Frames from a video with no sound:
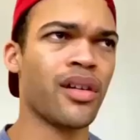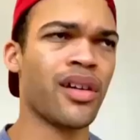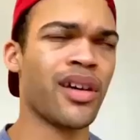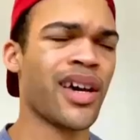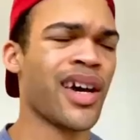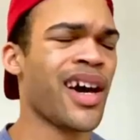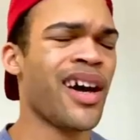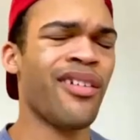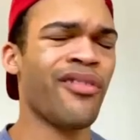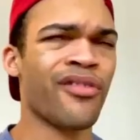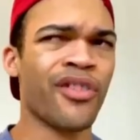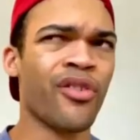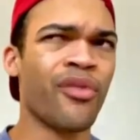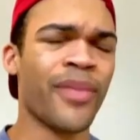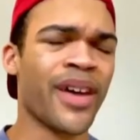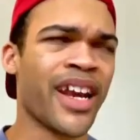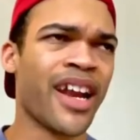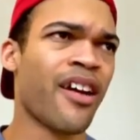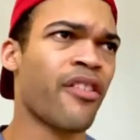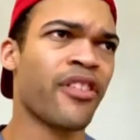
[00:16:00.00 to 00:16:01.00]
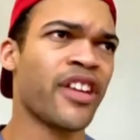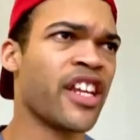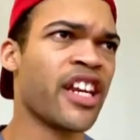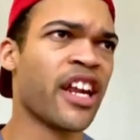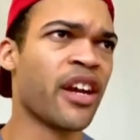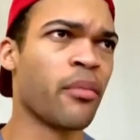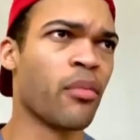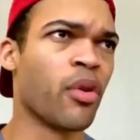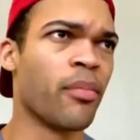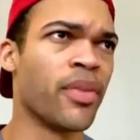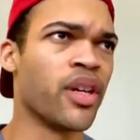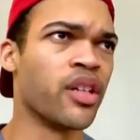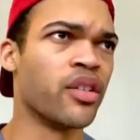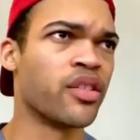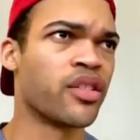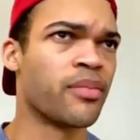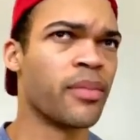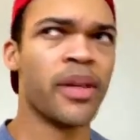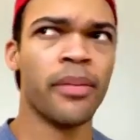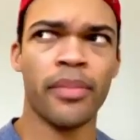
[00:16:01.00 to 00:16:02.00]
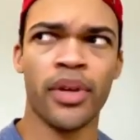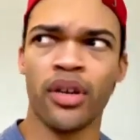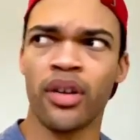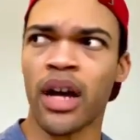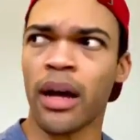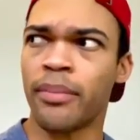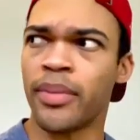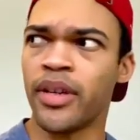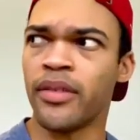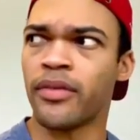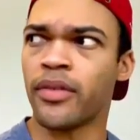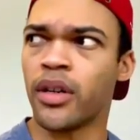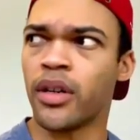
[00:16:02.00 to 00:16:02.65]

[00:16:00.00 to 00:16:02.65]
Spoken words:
I don't know, man. I don't need any more bills. Me and Bill got beef.